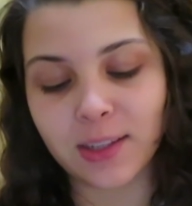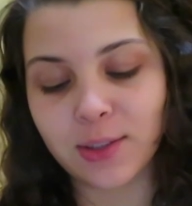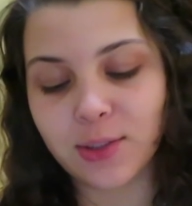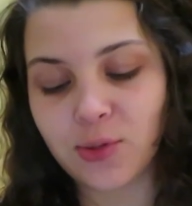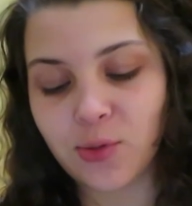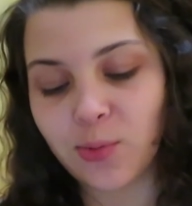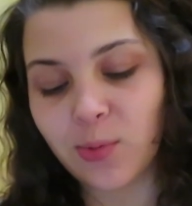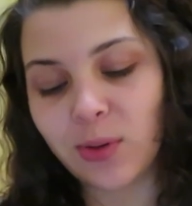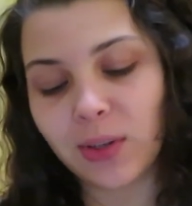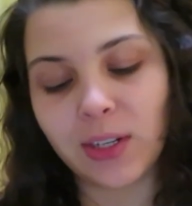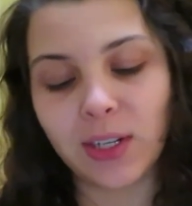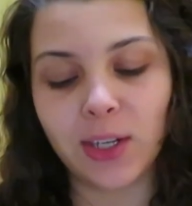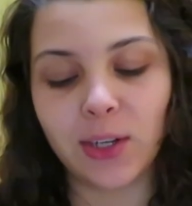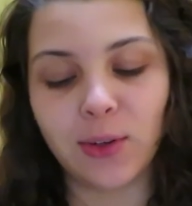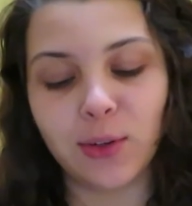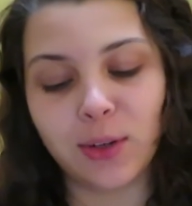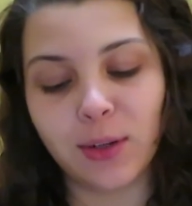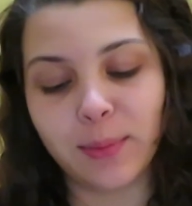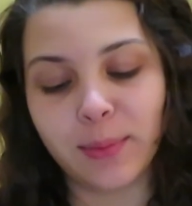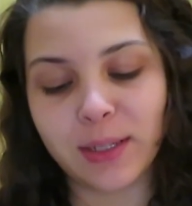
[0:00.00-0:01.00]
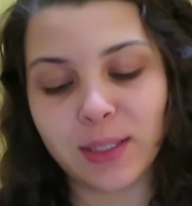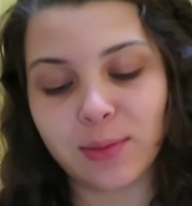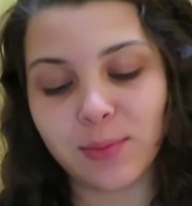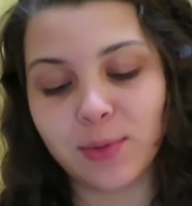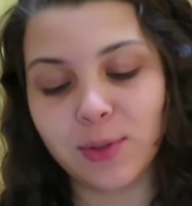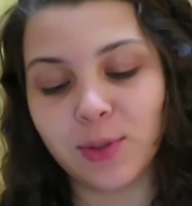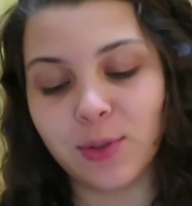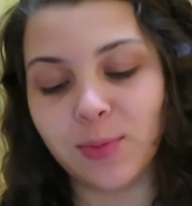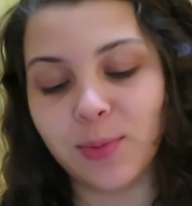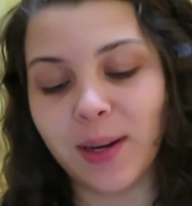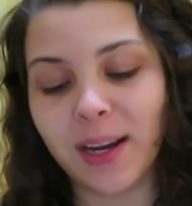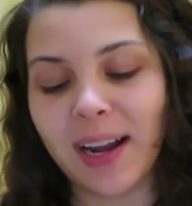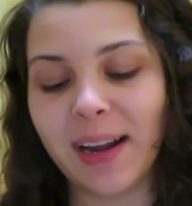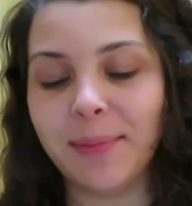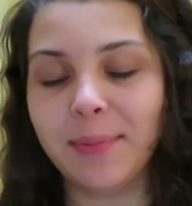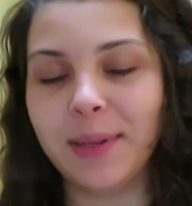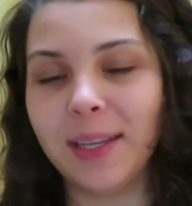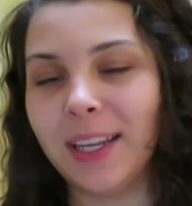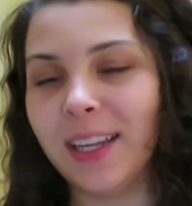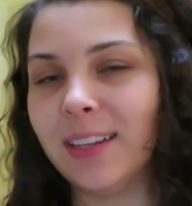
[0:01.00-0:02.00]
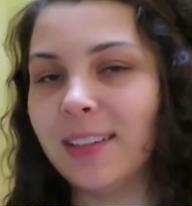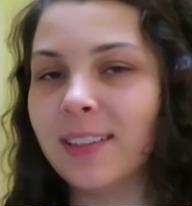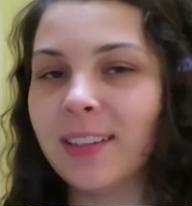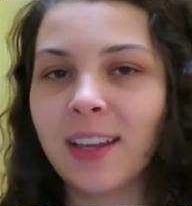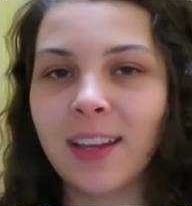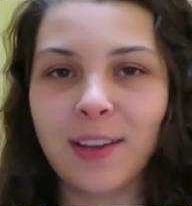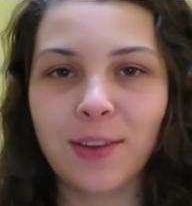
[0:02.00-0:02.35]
It's super cute, and it makes me super happy.